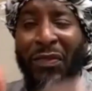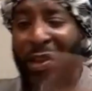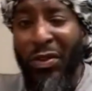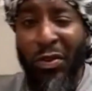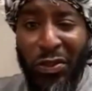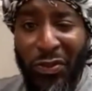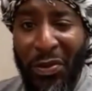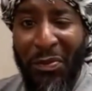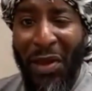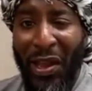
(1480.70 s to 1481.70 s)
vehicles
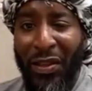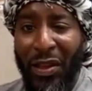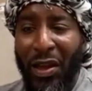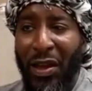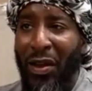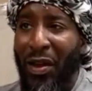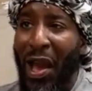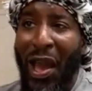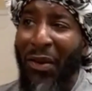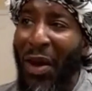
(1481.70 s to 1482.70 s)
from the back. I
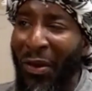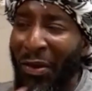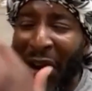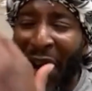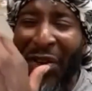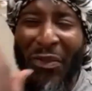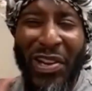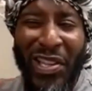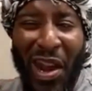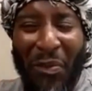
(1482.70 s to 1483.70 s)
don't
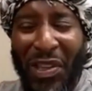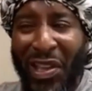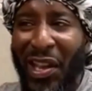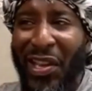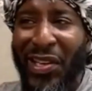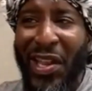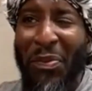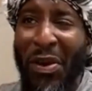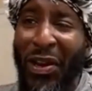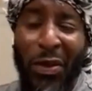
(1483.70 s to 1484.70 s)
really comprehend like
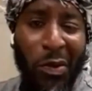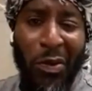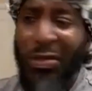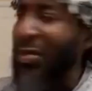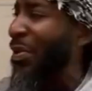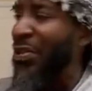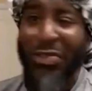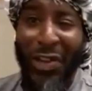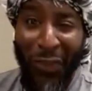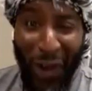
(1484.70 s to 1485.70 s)
that part, like, oh, somebody
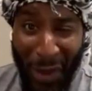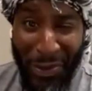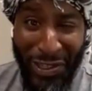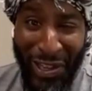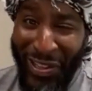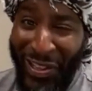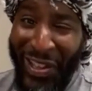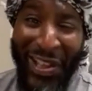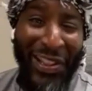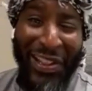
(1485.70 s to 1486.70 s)
gonna try to rob us? Like
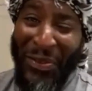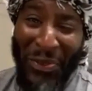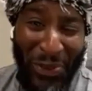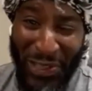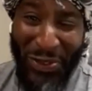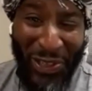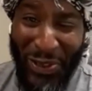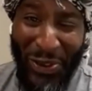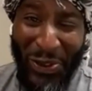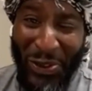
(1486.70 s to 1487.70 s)
what is
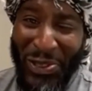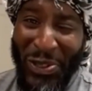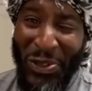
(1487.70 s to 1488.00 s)
really going on?